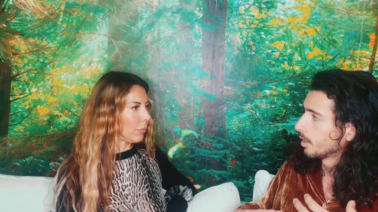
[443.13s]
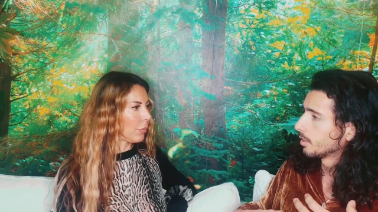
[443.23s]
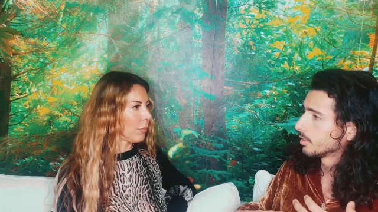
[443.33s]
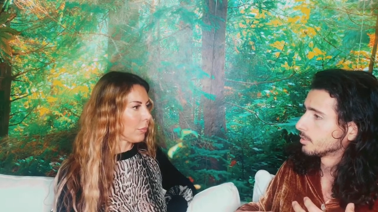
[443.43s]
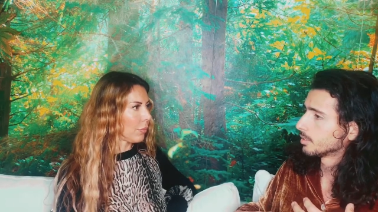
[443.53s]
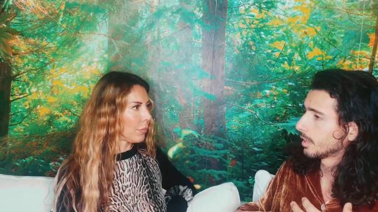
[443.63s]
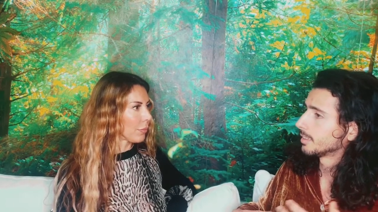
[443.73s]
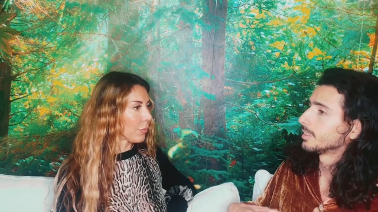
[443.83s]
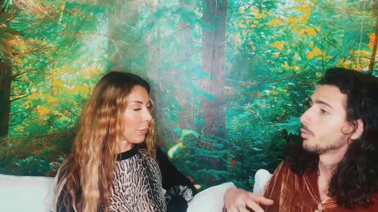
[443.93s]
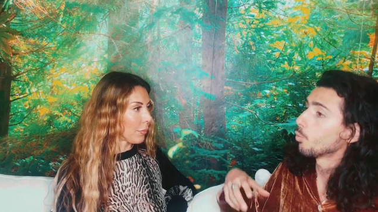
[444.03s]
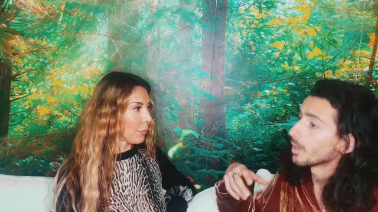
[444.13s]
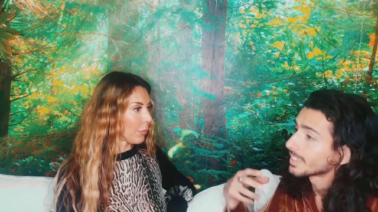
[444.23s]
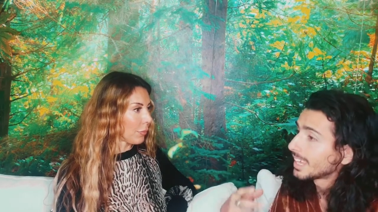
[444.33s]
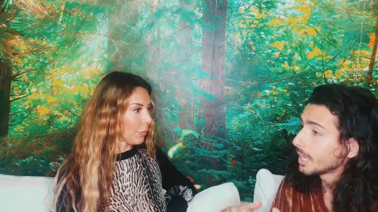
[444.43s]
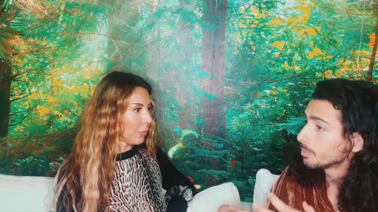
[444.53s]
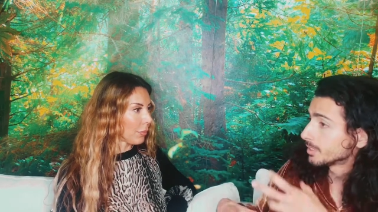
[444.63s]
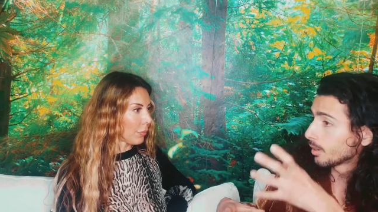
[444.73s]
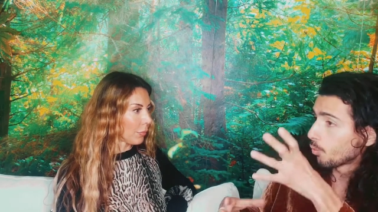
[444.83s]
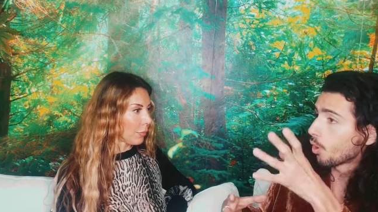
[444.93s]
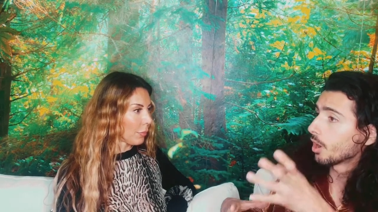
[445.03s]
Speaker 1: And and what keeps that
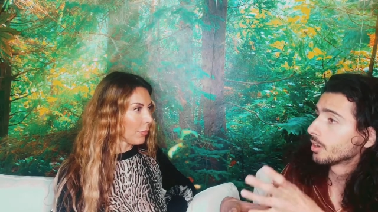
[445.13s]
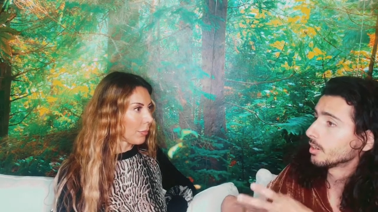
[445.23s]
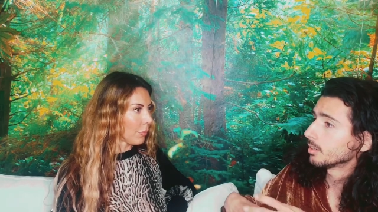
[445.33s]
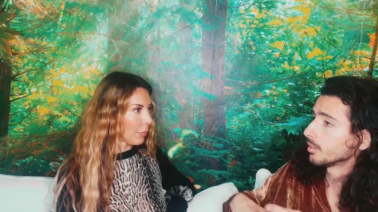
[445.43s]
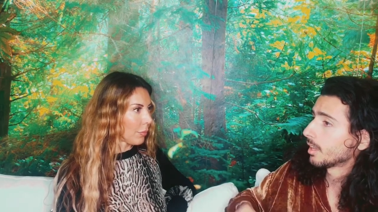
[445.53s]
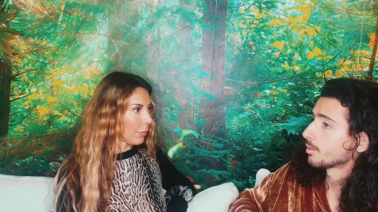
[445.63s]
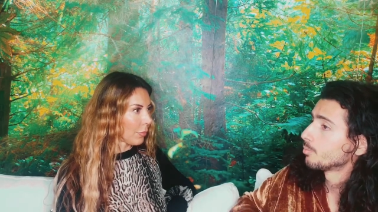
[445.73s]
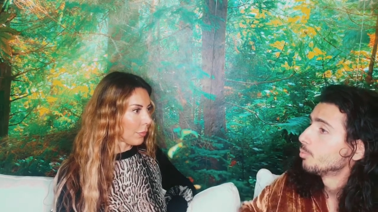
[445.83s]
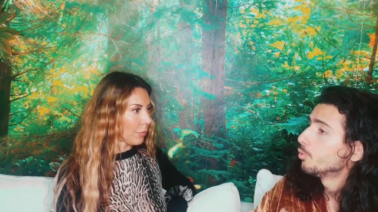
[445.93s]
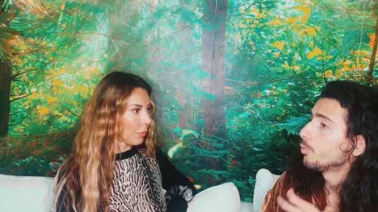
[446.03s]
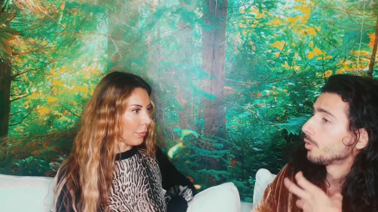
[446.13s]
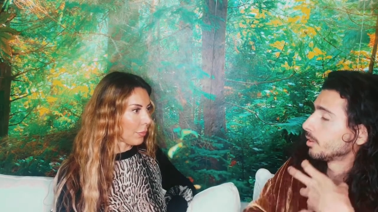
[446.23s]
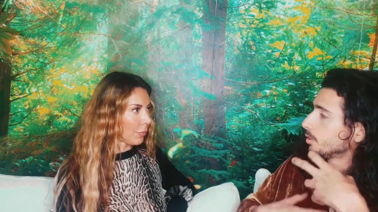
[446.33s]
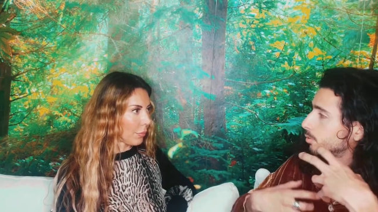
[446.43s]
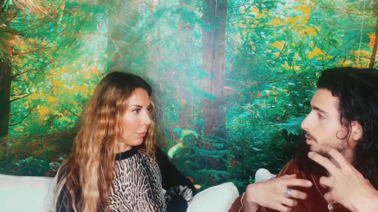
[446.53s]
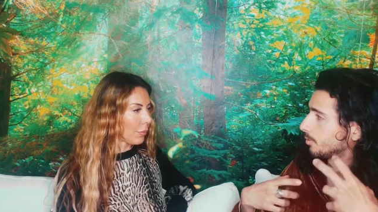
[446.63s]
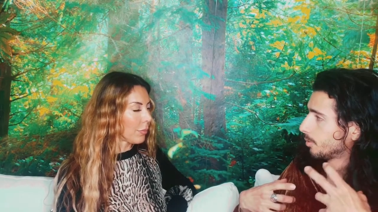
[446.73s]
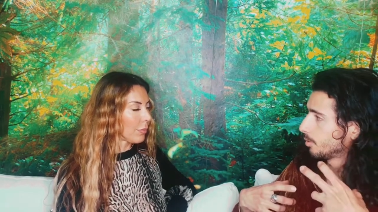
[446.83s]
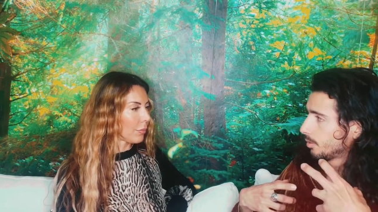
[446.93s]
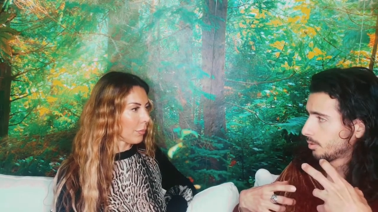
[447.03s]
water like moving into the
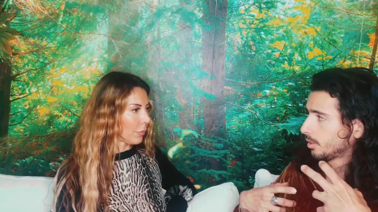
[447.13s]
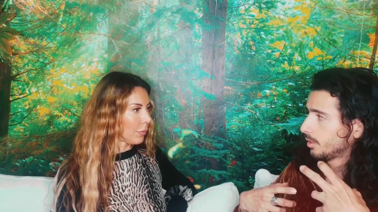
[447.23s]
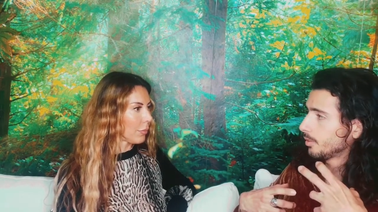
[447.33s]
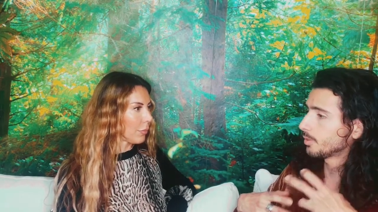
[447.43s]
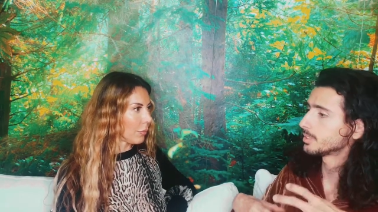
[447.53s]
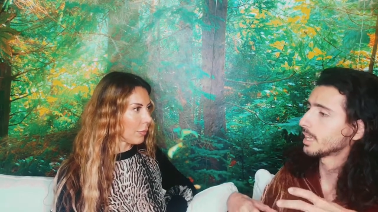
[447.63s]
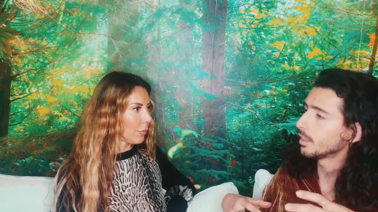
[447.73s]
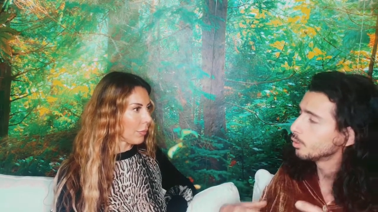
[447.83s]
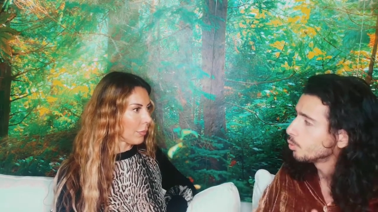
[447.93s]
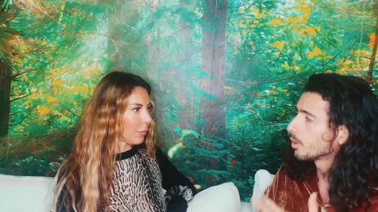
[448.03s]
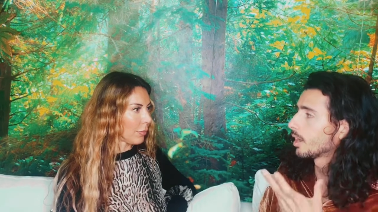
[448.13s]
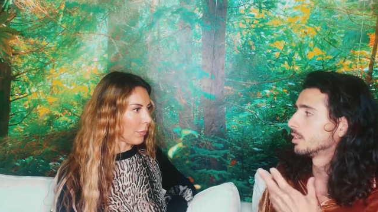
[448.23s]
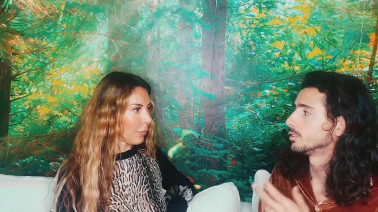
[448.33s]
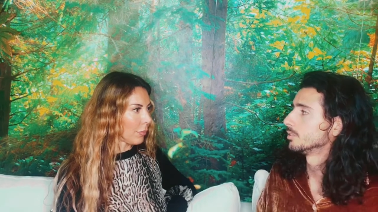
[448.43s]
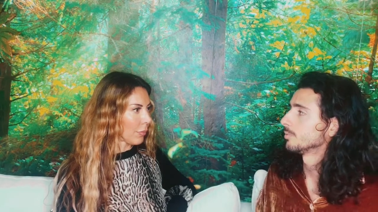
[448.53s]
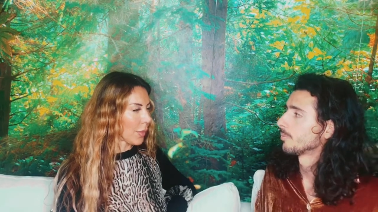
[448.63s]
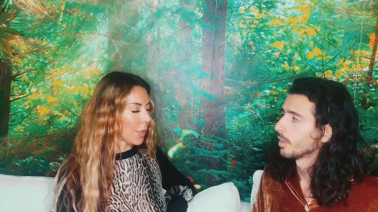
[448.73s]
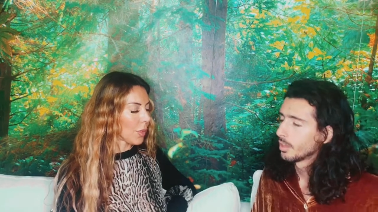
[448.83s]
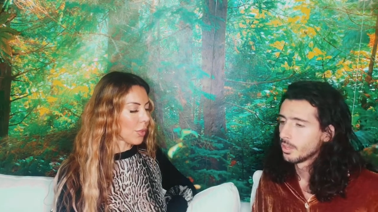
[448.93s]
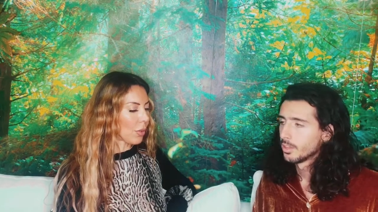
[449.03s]
onto the leaf, is that lung energy.
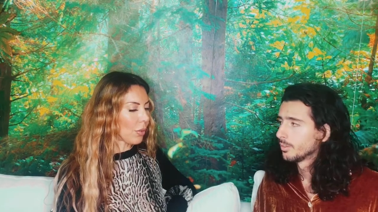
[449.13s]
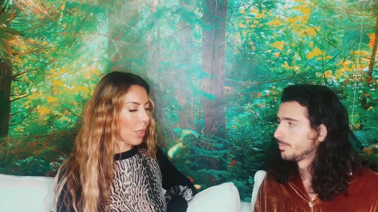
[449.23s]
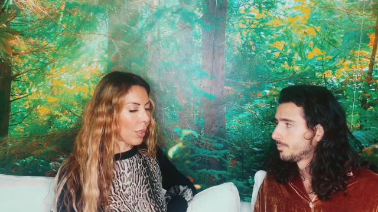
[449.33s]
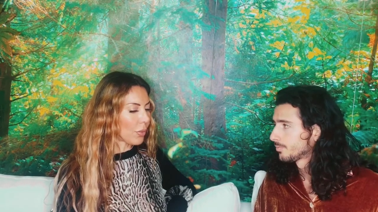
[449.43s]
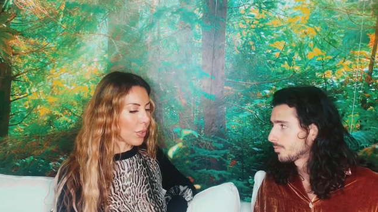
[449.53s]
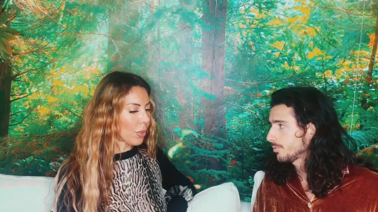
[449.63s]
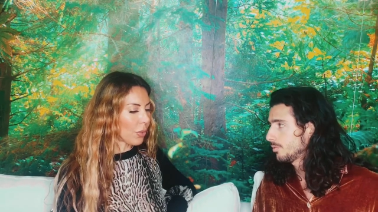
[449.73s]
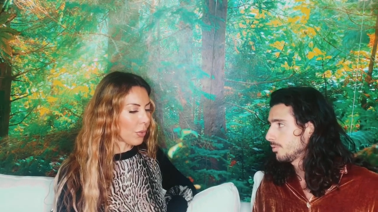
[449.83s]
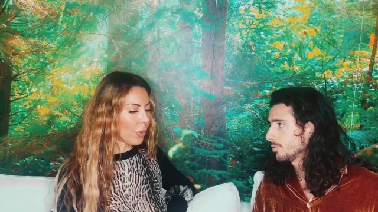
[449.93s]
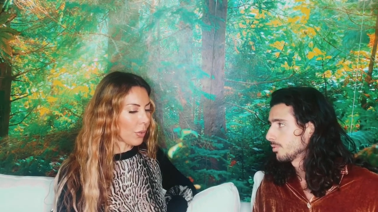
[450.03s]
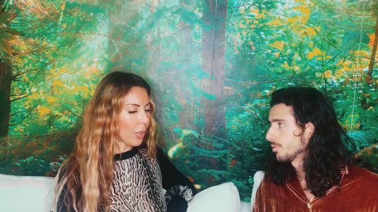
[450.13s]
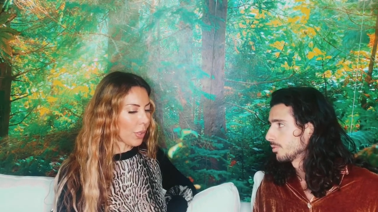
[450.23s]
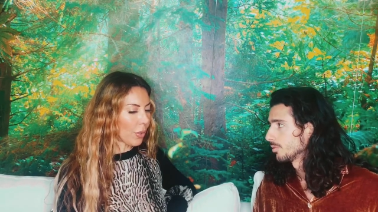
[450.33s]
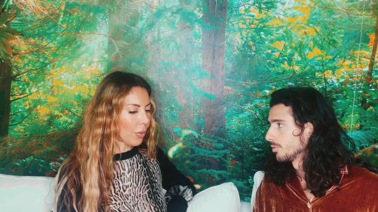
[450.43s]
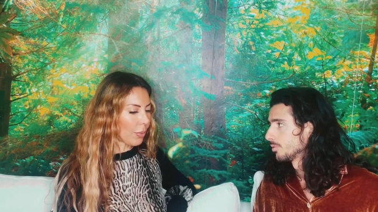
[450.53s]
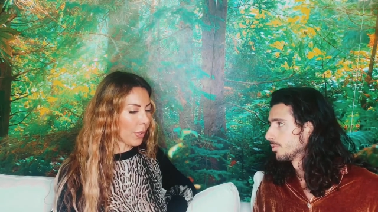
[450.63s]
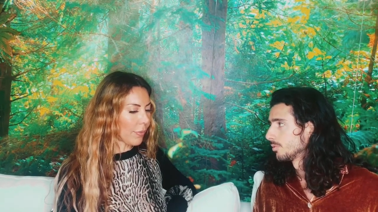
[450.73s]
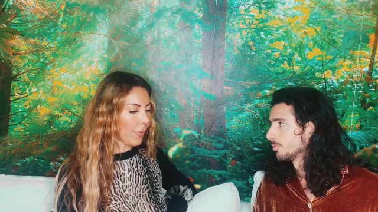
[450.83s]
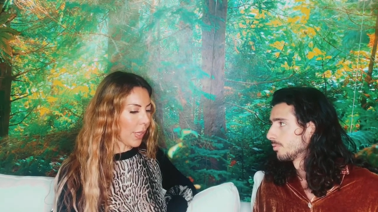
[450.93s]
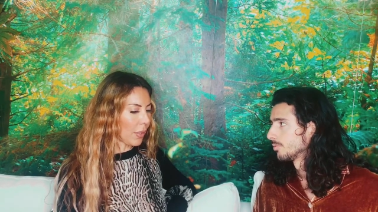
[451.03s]
Speaker 2: So how do you incorporate
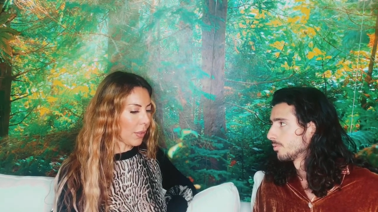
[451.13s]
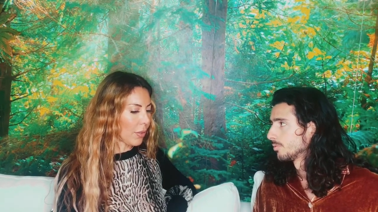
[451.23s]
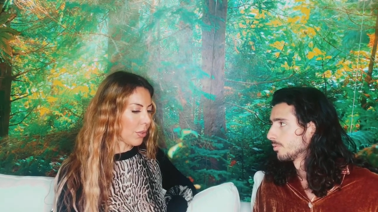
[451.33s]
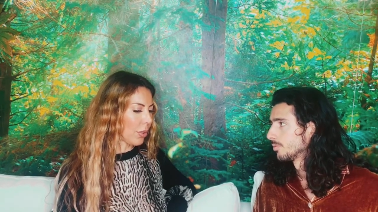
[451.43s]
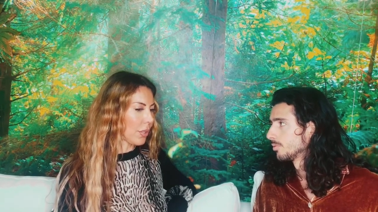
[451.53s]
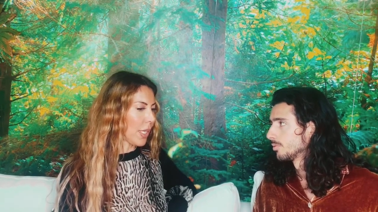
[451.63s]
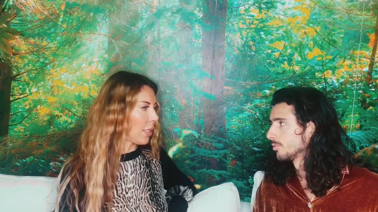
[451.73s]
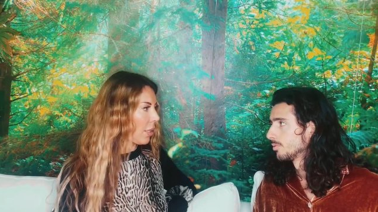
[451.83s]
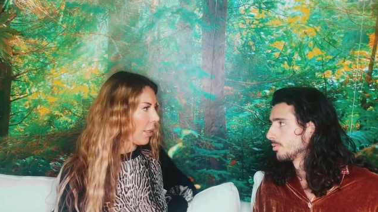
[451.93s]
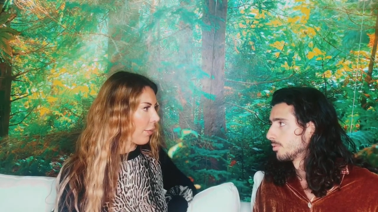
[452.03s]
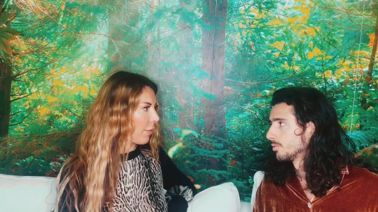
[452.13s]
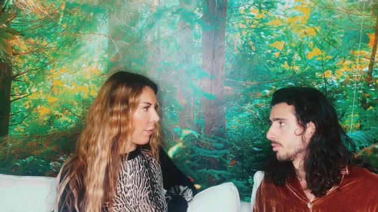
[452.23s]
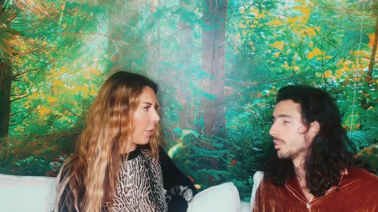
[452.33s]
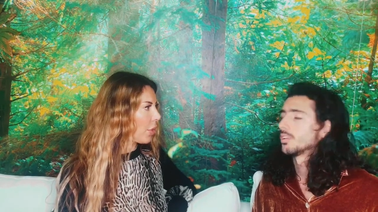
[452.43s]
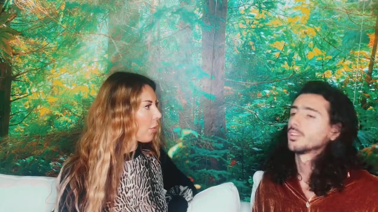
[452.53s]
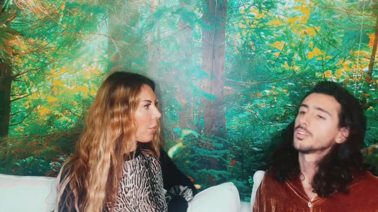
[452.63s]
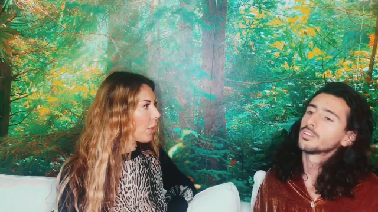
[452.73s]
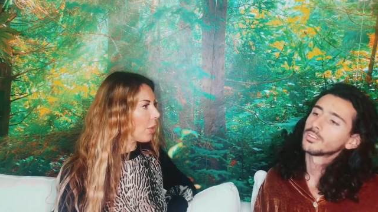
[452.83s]
fat into your daily life? What do you mm, What do mm. you